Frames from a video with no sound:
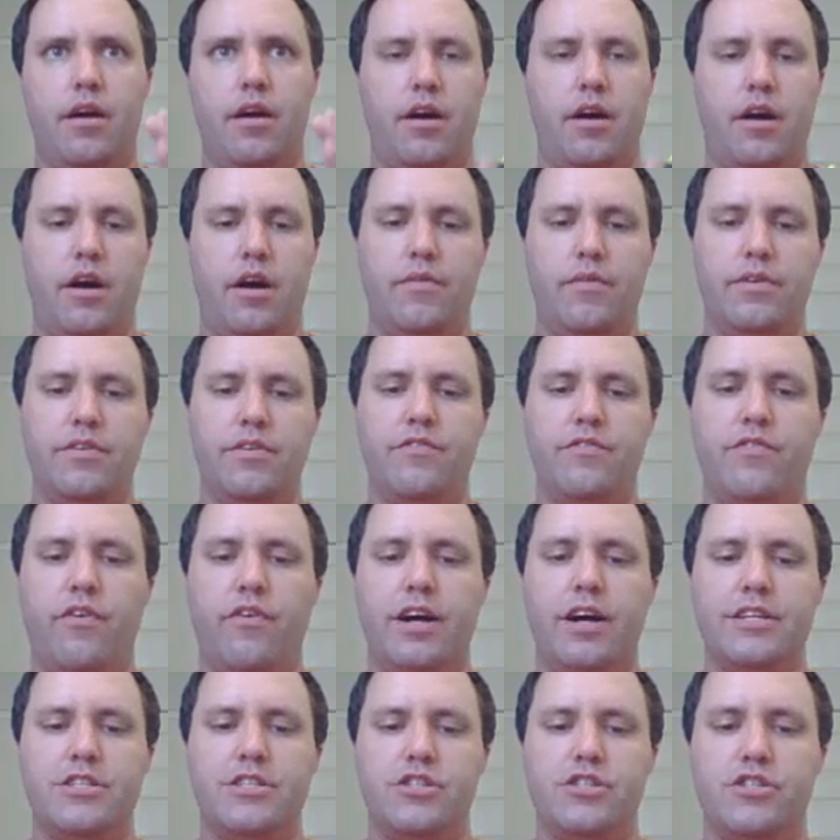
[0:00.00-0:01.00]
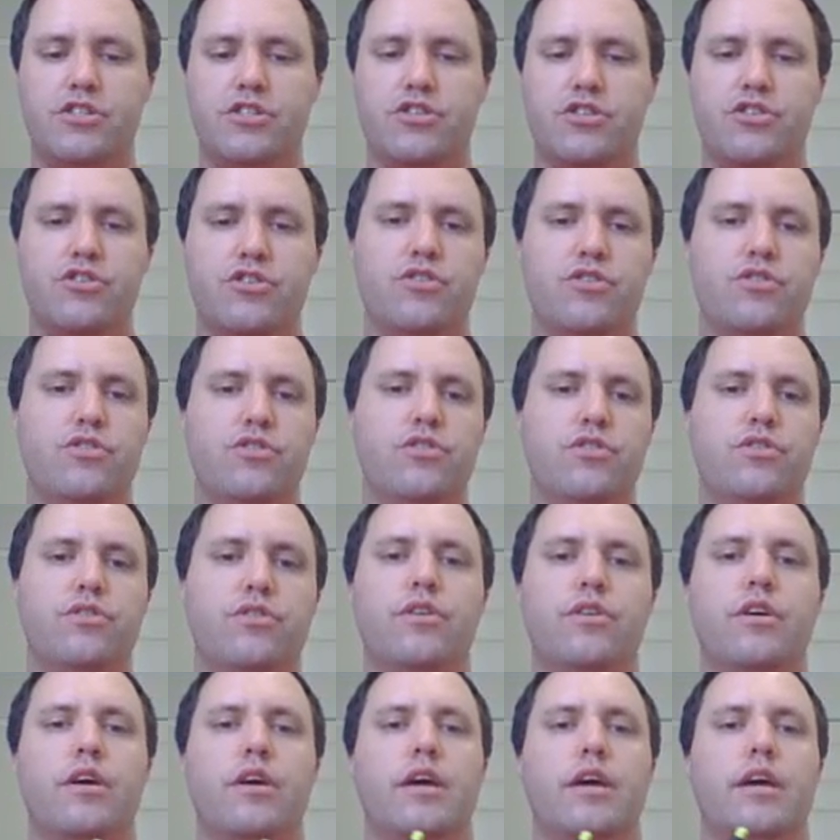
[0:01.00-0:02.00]
want to invite you to
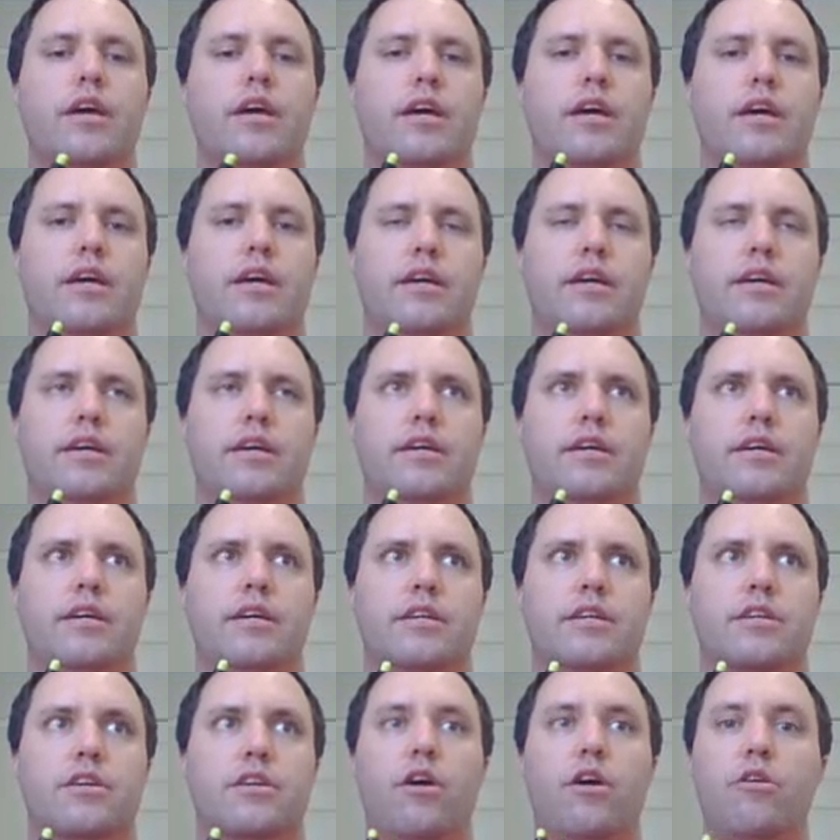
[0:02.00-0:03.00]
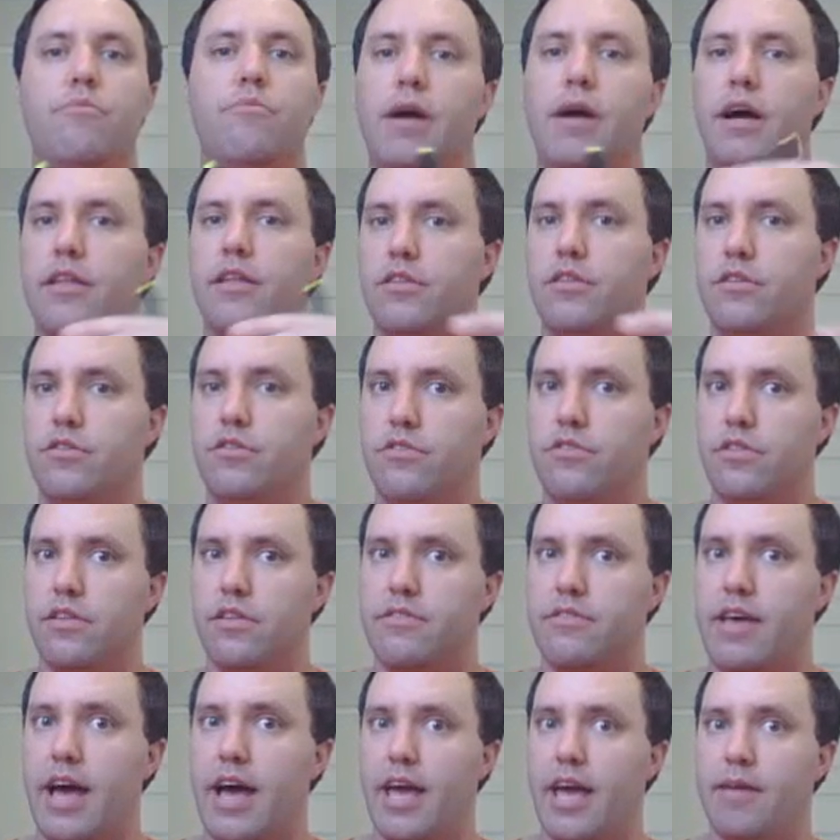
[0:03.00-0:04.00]
go about using the
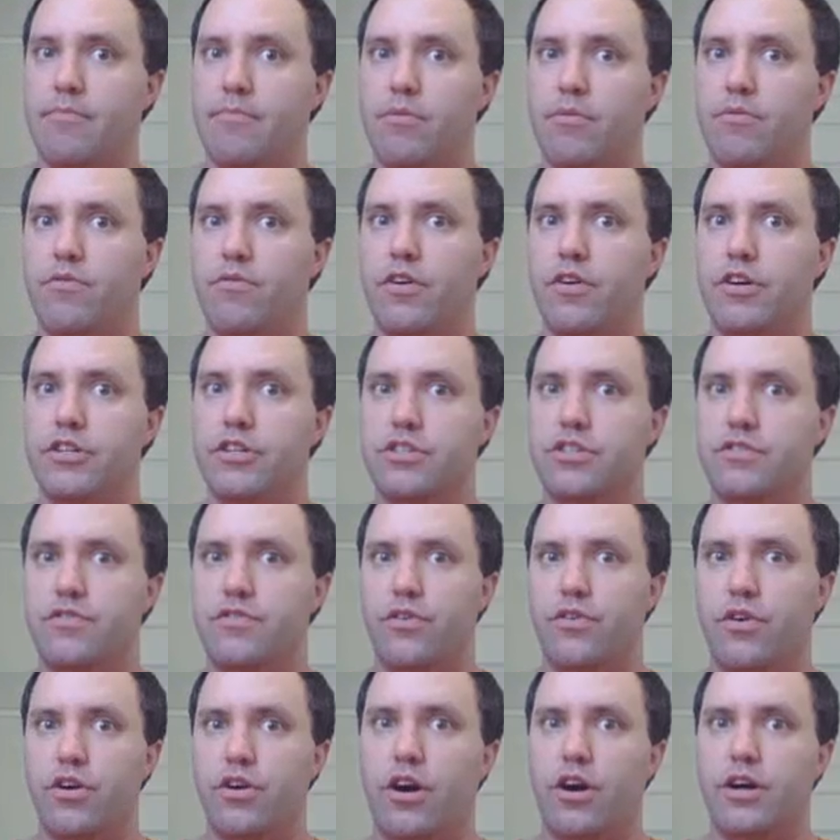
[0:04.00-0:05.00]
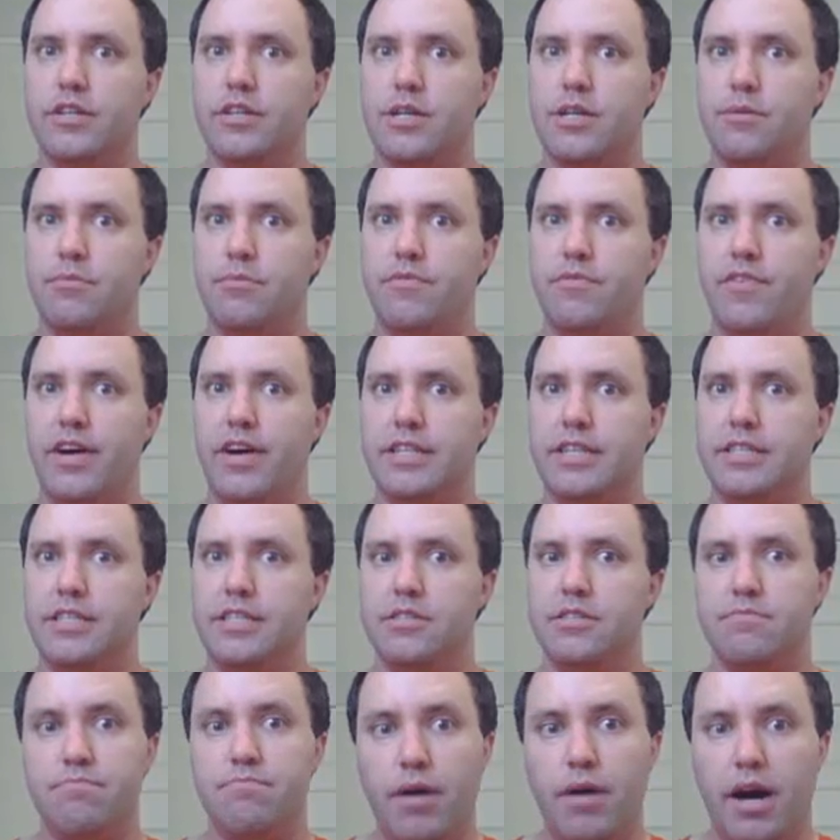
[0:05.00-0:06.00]
table version for your highest common
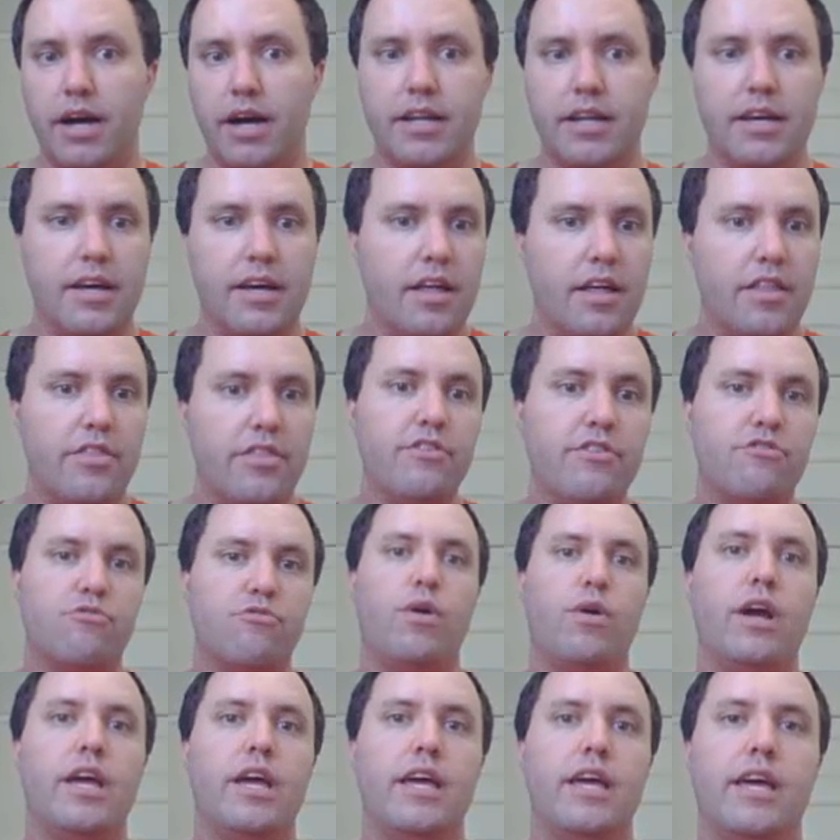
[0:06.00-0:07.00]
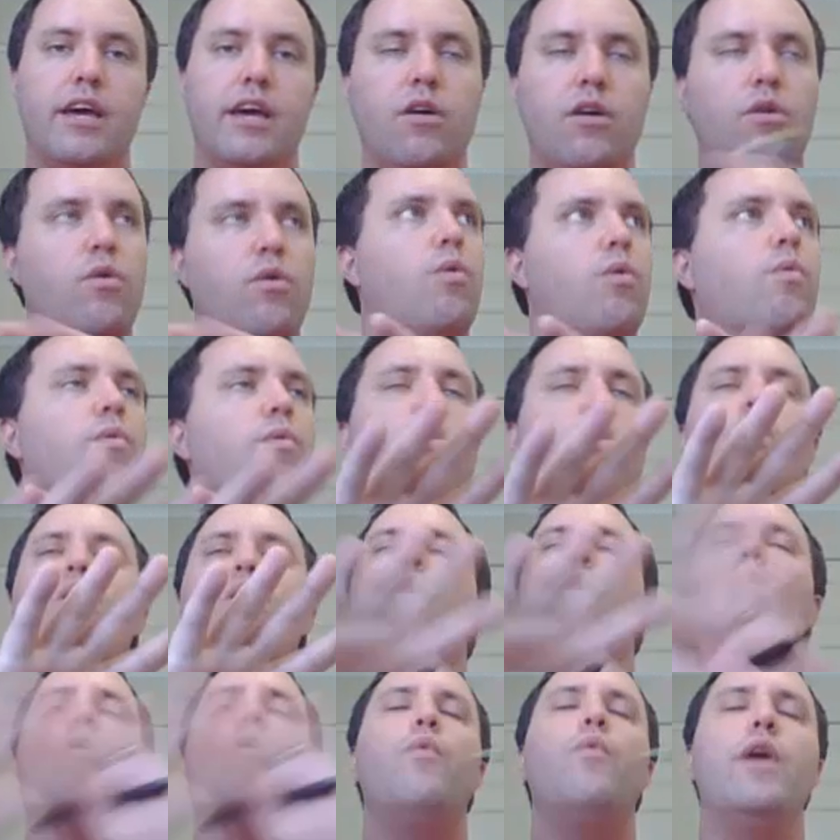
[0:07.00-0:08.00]
factors, but this way here will
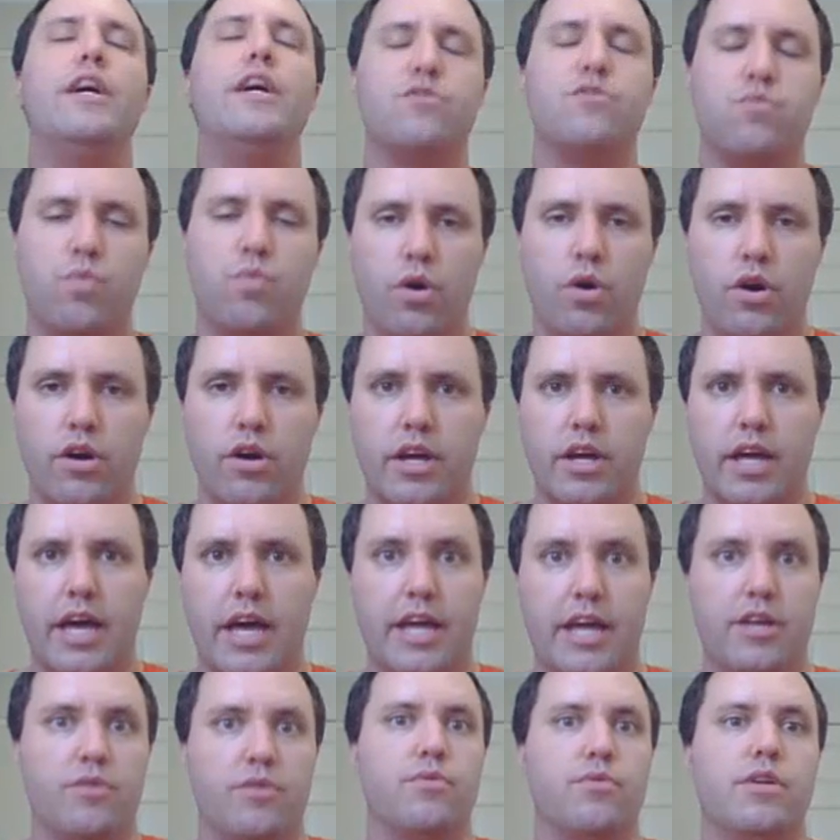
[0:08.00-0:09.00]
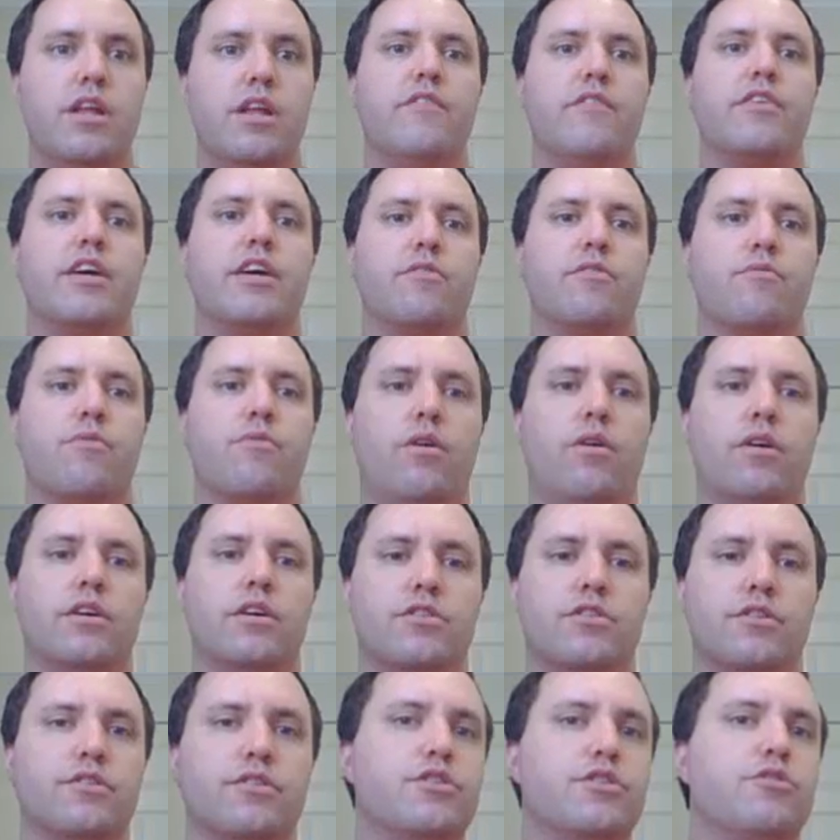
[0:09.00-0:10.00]
always work and you'll never get it wrong as
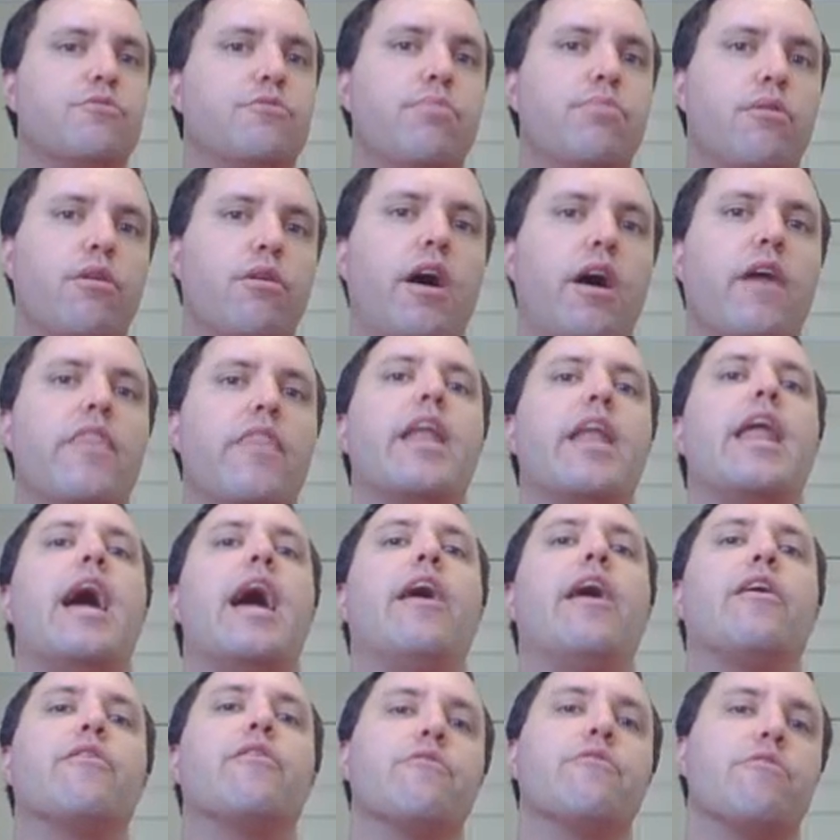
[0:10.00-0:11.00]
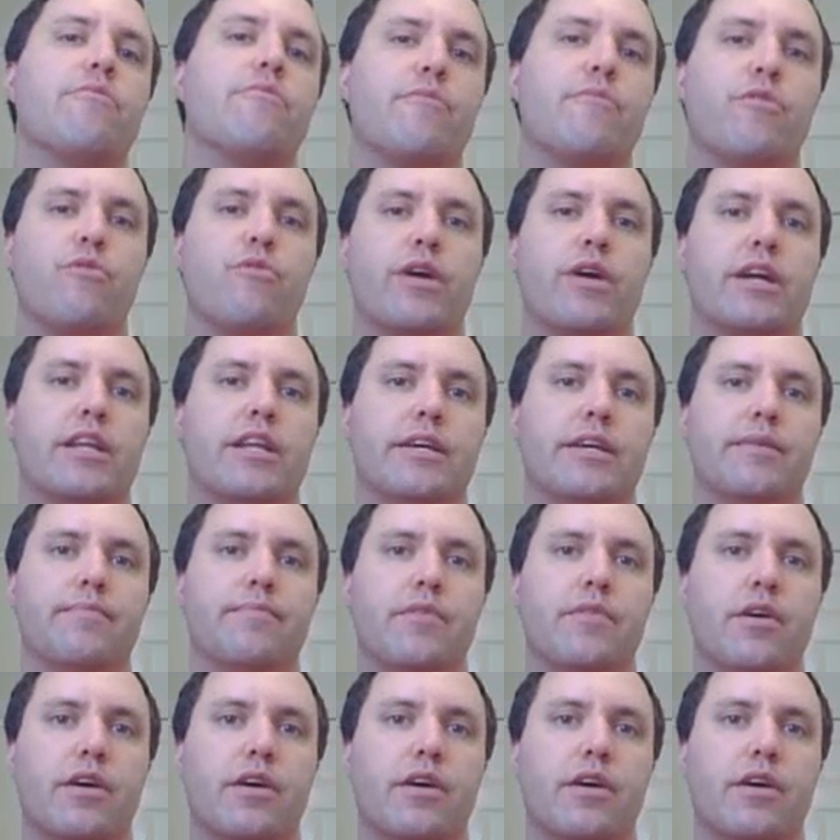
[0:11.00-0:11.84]
long as you apply that algorithm correctly.